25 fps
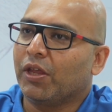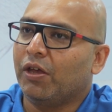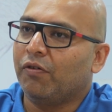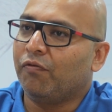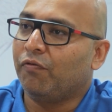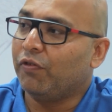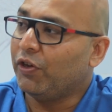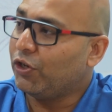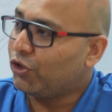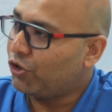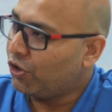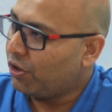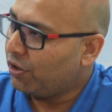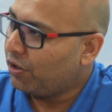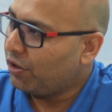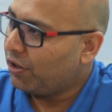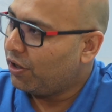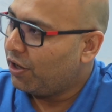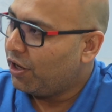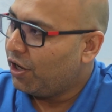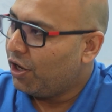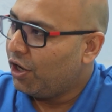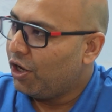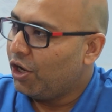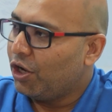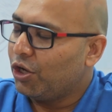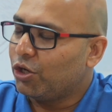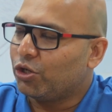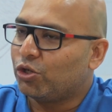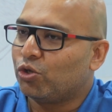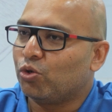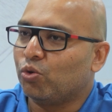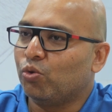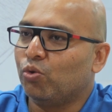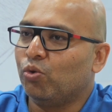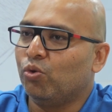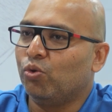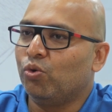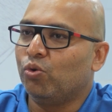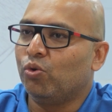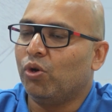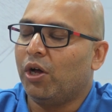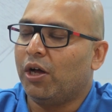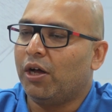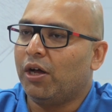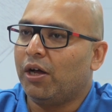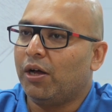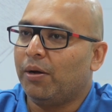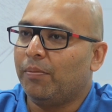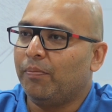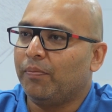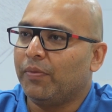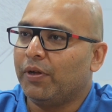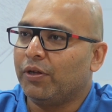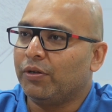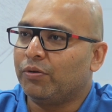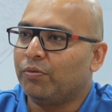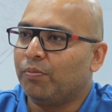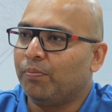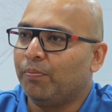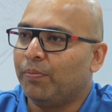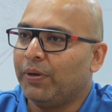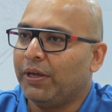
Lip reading: vision to